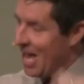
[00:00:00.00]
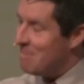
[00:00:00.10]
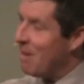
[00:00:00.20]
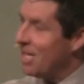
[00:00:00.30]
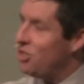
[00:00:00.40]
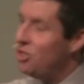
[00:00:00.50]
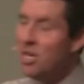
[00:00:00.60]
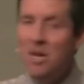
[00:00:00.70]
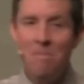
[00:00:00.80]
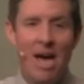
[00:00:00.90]
and my
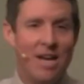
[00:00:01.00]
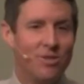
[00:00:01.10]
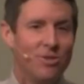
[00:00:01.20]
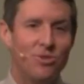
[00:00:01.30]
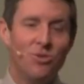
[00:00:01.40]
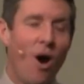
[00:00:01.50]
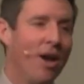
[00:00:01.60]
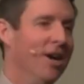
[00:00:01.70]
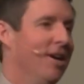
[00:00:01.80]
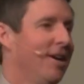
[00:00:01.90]
gym has a
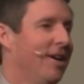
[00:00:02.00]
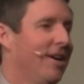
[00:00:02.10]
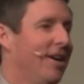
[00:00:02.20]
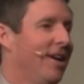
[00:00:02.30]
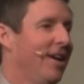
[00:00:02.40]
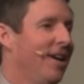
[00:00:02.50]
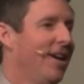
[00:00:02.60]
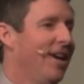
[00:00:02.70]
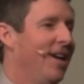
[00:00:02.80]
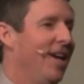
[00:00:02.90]
sauna.
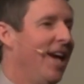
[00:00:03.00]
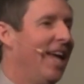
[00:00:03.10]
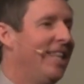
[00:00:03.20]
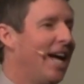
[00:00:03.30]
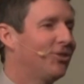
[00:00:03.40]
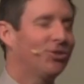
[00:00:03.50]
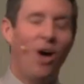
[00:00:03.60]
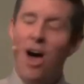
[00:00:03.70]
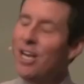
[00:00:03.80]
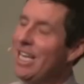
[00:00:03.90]
And that
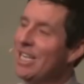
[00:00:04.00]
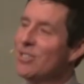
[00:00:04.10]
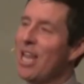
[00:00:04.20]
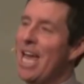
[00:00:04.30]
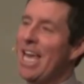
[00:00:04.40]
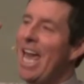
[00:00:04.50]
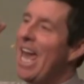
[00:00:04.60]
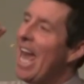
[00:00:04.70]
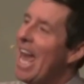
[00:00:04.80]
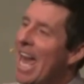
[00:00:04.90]
sauna is like
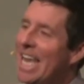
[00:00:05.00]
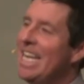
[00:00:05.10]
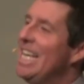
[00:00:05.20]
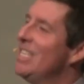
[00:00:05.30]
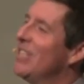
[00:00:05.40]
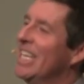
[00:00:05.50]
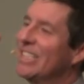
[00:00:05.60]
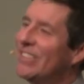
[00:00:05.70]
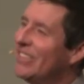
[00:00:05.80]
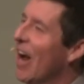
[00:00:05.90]
Hades
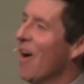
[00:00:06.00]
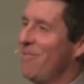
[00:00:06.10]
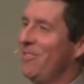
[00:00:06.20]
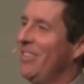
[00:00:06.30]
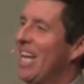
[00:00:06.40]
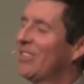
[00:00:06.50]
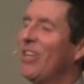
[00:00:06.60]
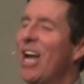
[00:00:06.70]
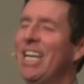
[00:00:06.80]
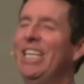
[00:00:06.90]
itself. That
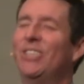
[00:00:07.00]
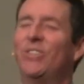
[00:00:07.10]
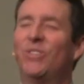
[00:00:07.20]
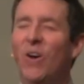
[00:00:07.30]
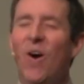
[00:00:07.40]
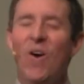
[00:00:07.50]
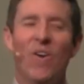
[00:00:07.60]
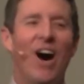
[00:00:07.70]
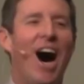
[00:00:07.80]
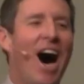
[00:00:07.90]
sauna is
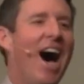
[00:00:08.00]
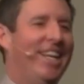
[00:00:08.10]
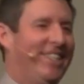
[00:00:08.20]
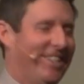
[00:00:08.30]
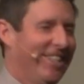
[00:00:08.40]
so hot.